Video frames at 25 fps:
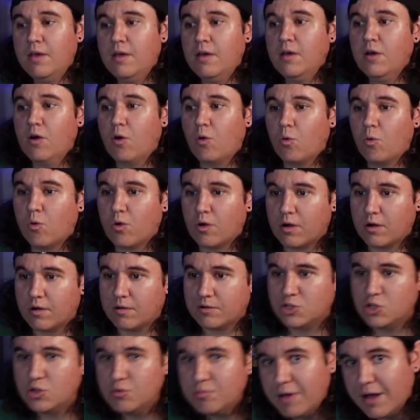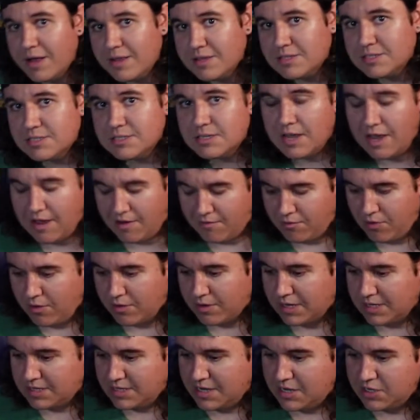or two months, however long
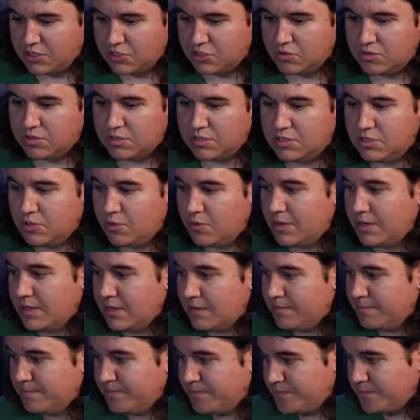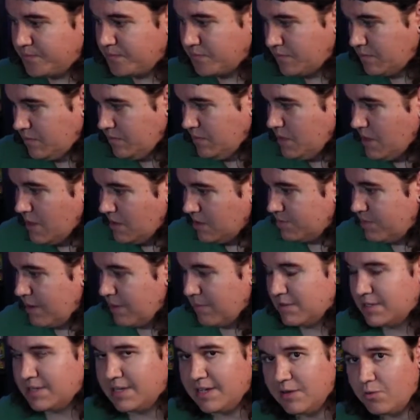it takes you to do it, to be
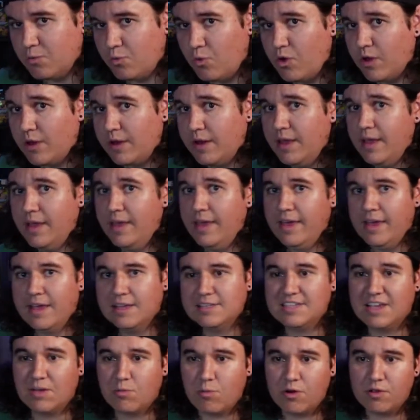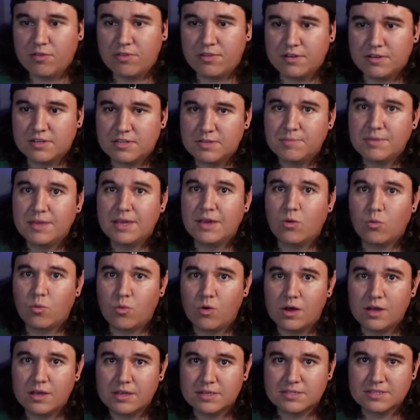able to get one, is that worth it? To me, it
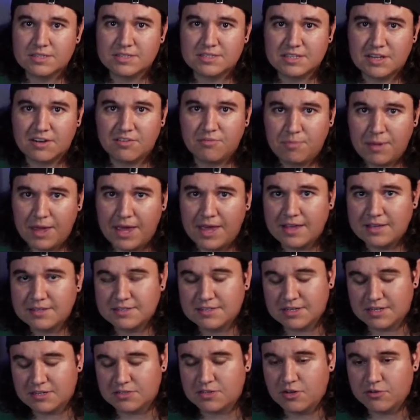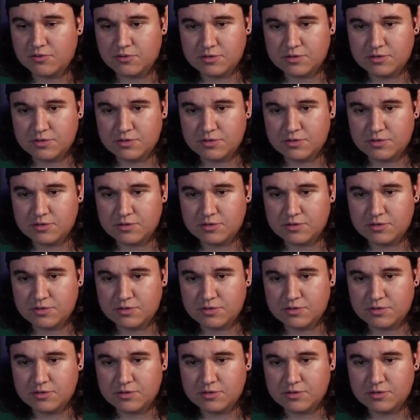was instead of paying 600,